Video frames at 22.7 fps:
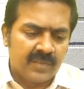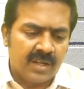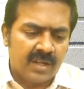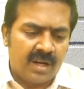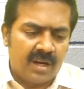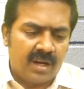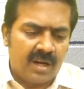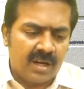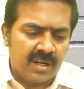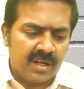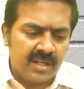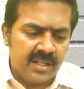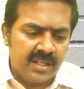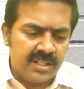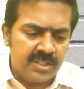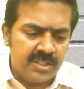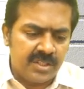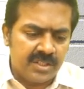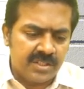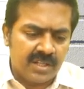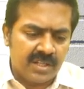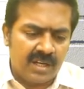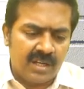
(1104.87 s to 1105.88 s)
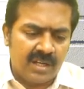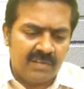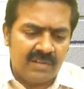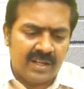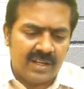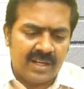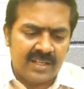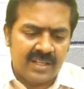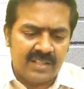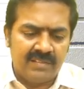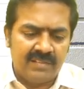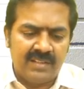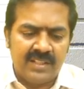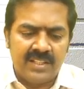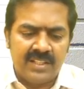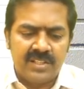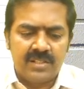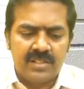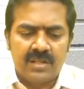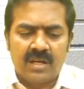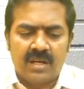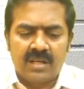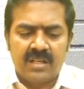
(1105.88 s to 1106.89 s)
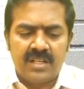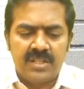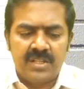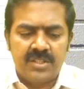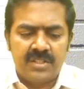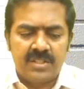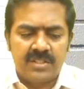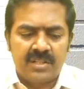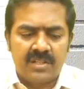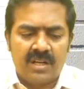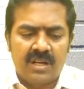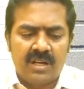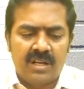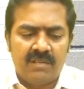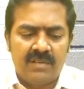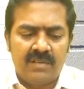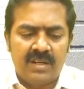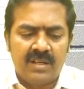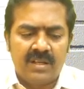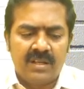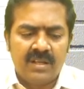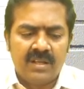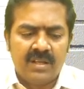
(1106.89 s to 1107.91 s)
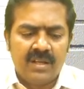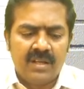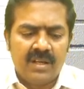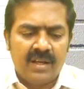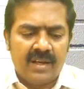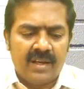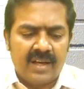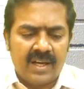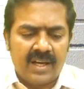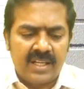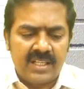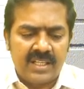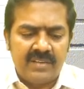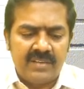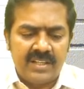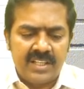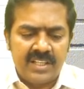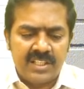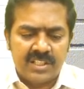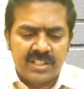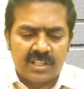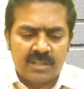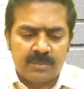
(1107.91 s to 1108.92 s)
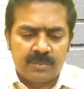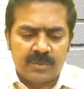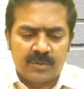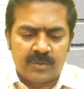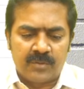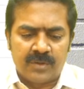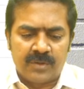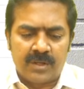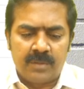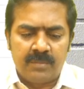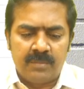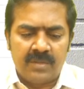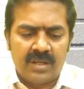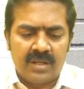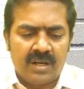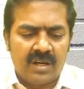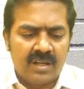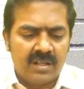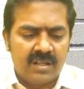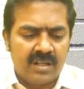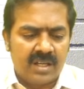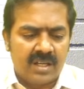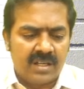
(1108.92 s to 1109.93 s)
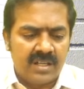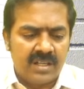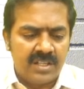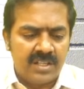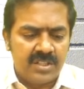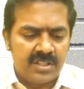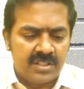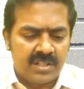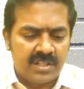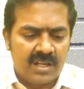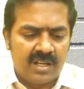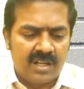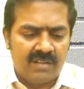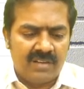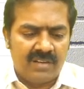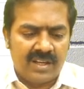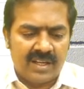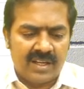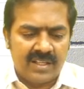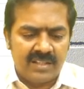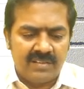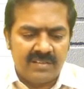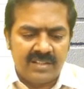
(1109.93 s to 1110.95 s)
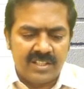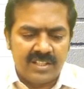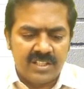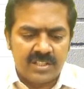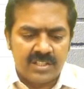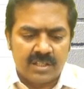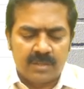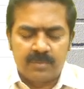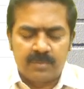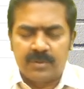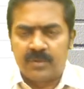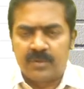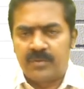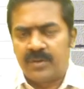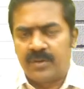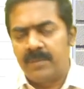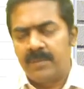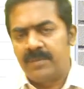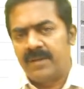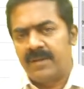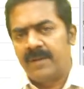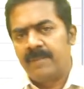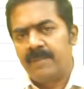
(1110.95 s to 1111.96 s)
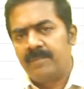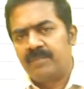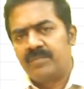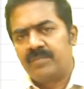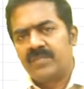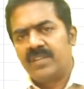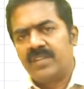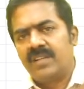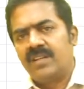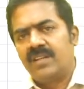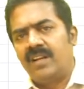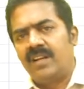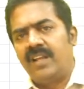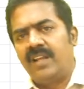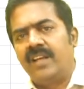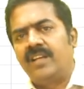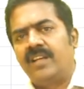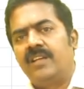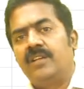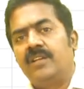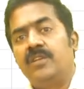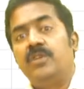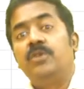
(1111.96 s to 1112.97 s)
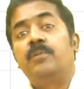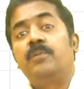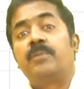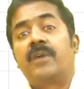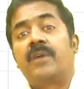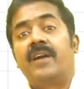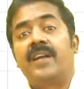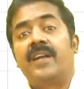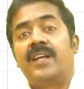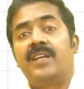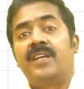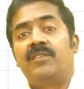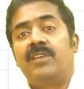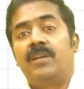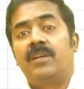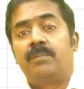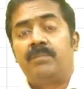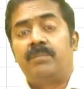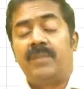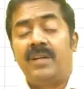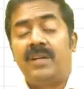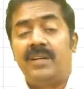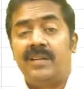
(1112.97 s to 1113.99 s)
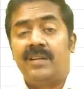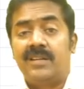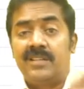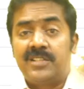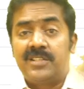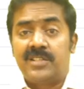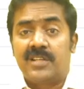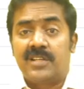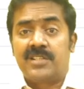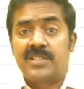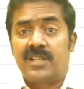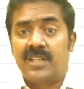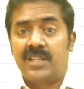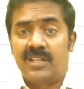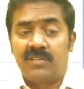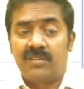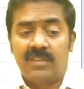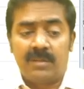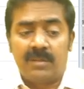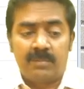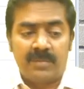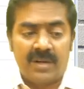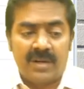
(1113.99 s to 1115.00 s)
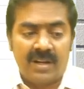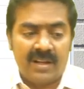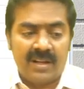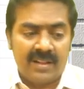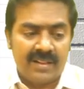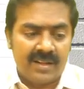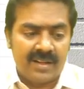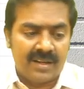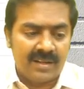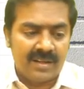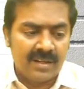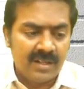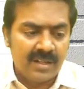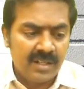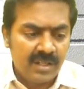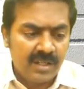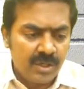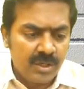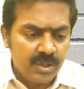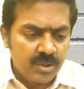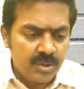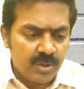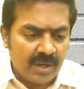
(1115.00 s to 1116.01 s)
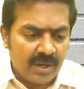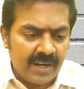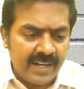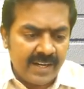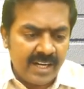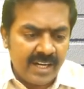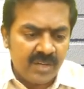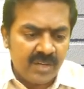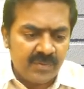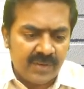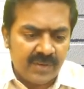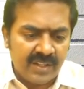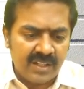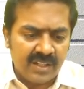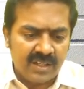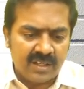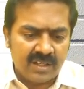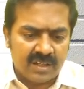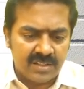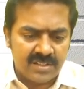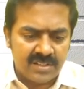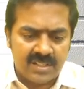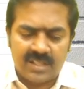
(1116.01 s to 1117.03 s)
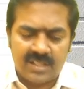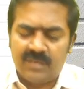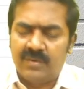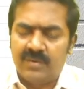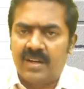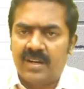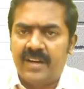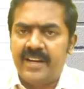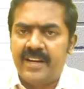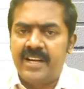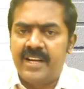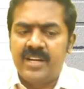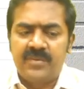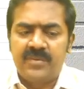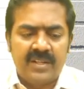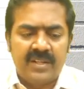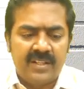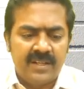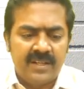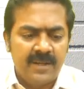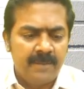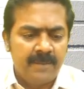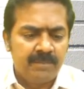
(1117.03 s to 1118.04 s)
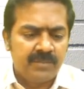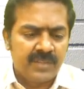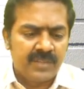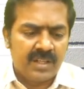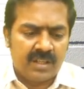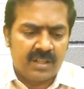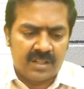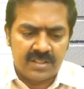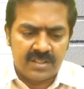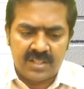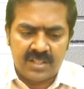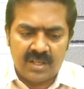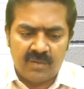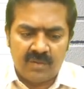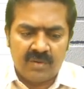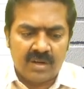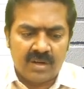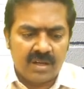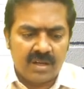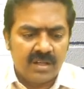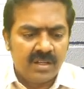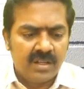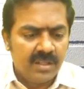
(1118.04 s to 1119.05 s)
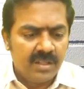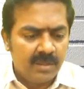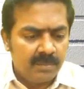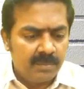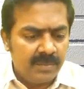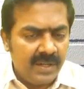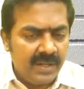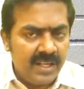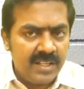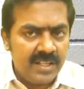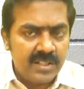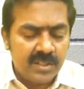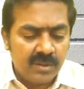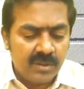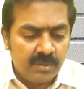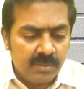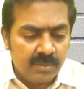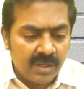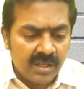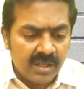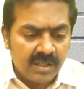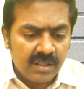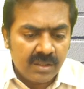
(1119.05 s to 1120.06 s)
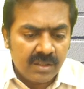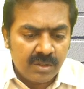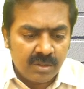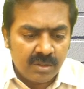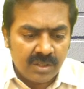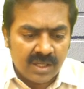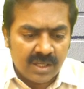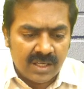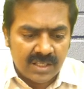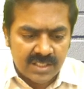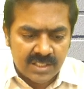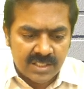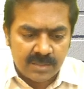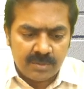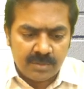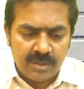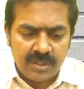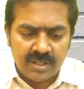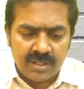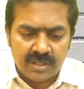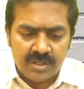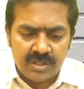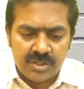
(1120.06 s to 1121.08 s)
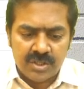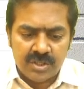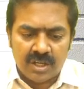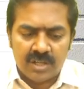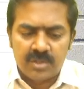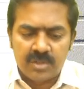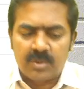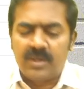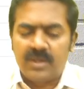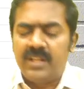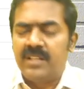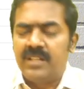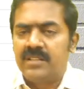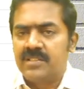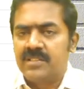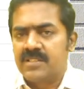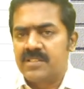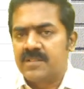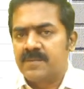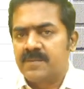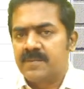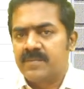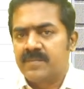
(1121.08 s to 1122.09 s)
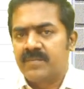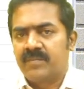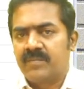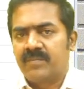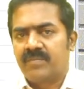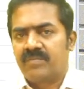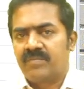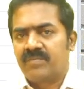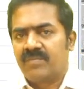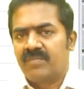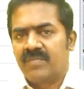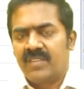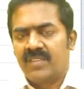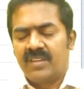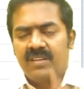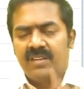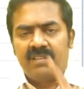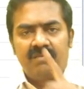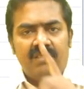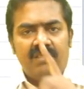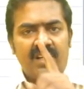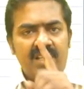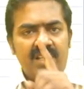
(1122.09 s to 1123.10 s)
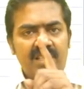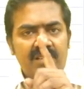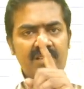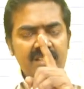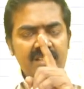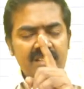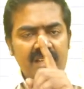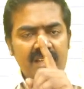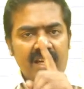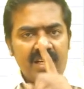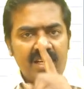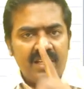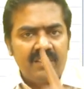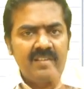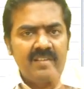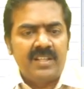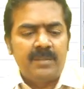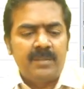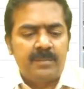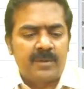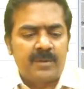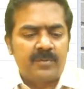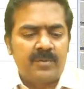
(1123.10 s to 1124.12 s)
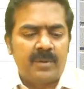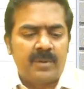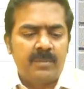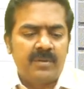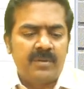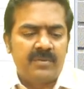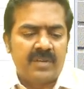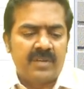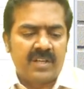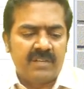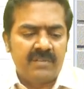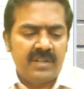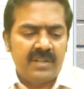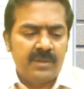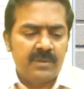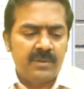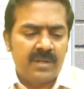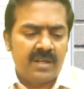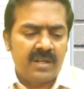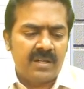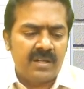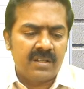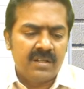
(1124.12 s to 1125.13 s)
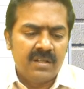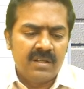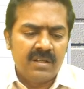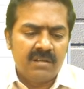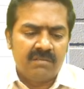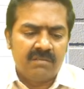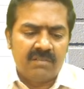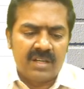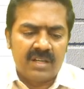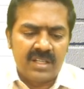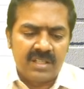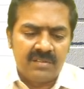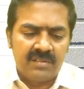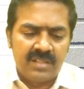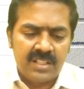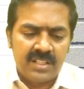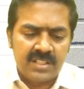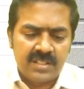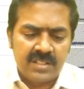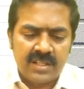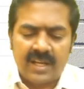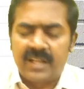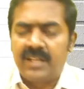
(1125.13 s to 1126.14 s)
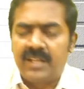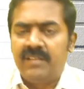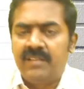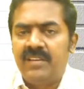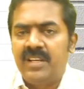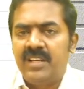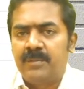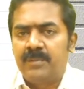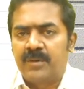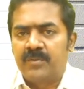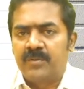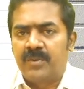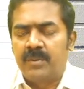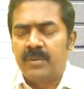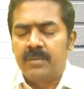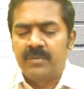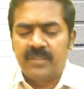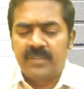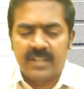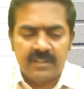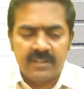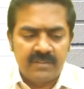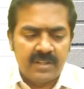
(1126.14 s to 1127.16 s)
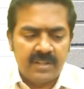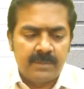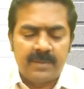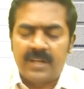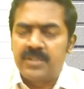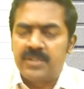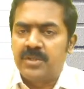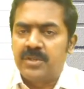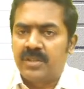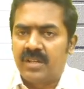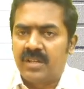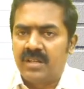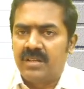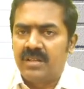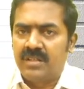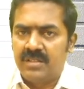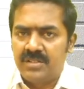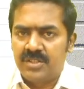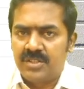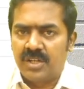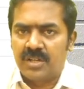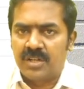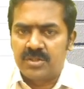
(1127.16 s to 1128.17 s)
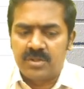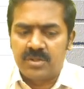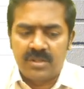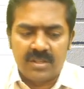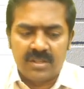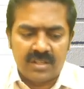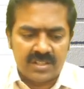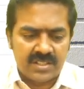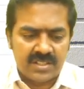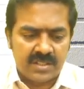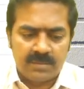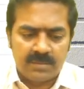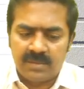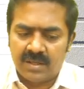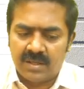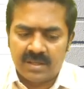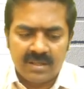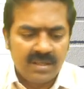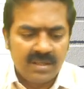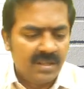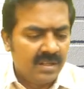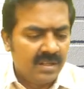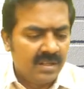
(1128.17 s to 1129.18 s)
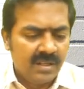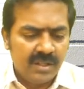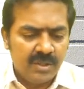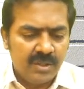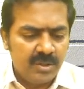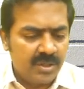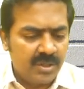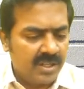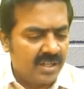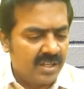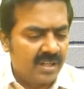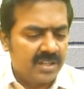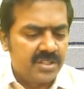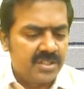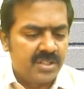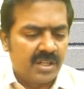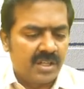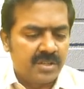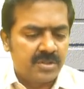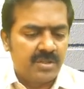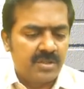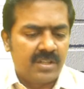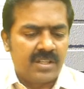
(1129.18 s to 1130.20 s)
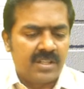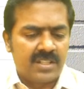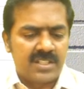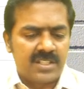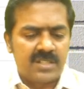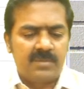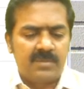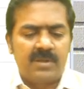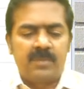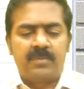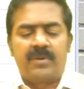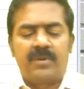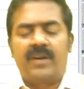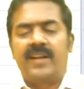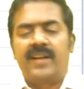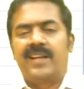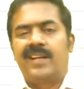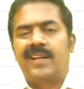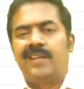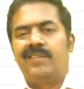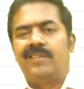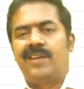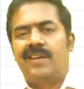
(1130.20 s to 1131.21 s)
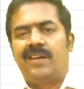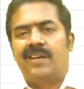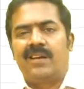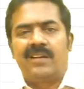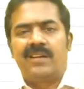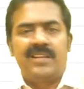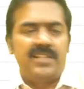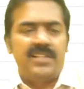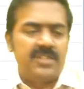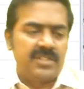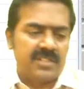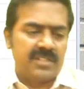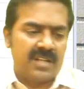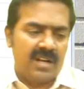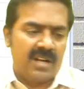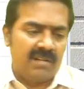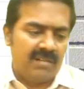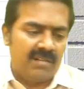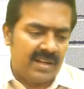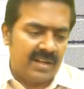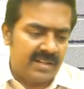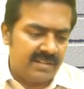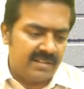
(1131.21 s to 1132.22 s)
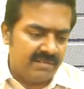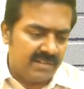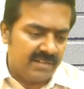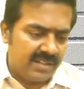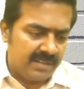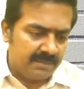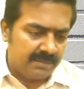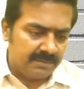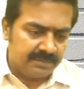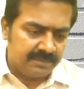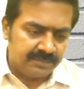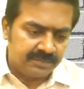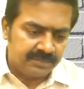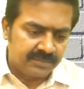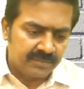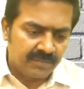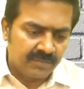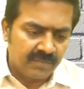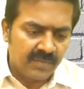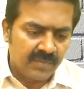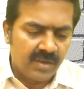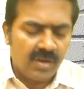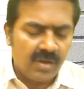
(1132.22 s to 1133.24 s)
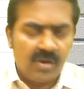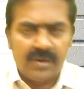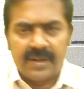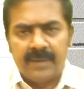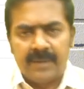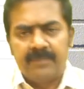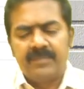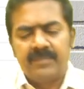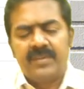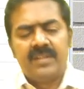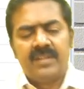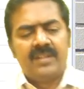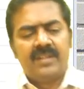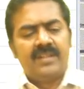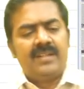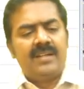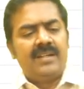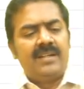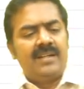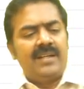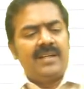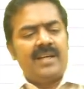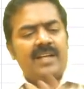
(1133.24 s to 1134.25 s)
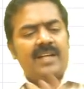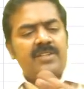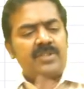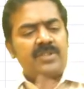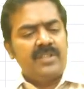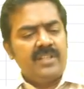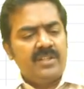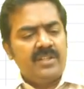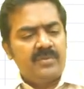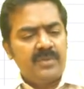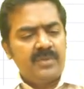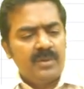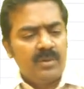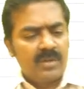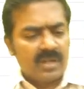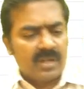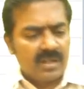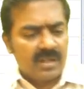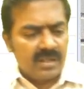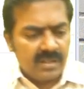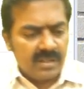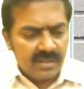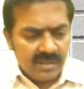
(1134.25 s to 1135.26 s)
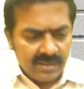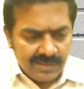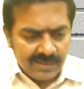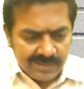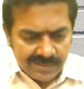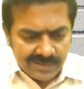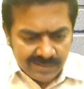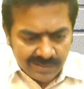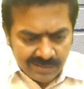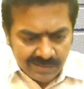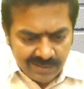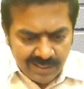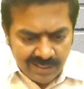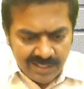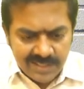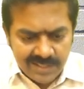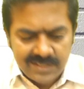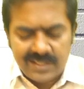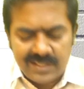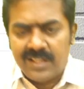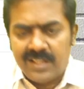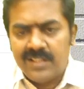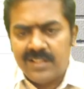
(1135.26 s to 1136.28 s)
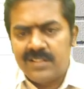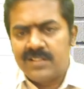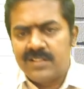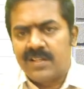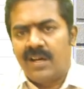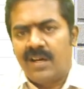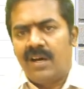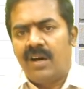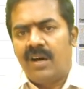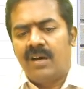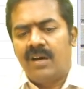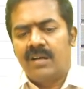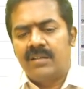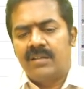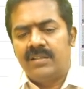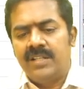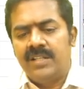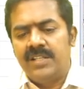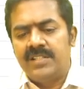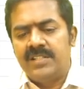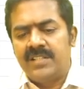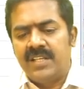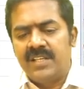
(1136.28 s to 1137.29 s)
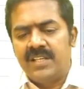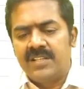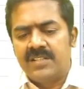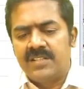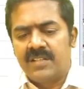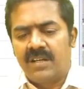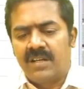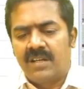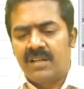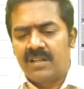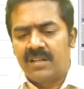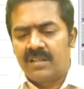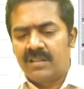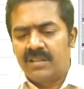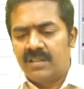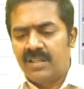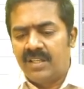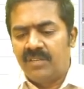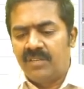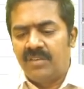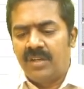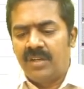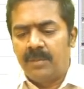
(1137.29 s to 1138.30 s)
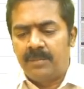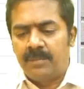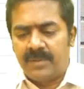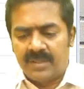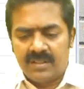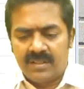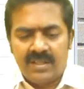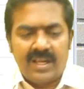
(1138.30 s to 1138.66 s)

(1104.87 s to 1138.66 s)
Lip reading: Organizational level activities. Organizational level activities are performed. Organizational level activities are performed like new product development, research and development like that. So identify the cost driver. Identify the cost driver. Please remember, to the customer you can charge only this. Whatever is the activity performed for every unit, whatever is the activity performed for every batch, you can charge to the customer. You cannot charge to the customer product level and organizational level activity. Okay. Actually, if you look at these things are developed.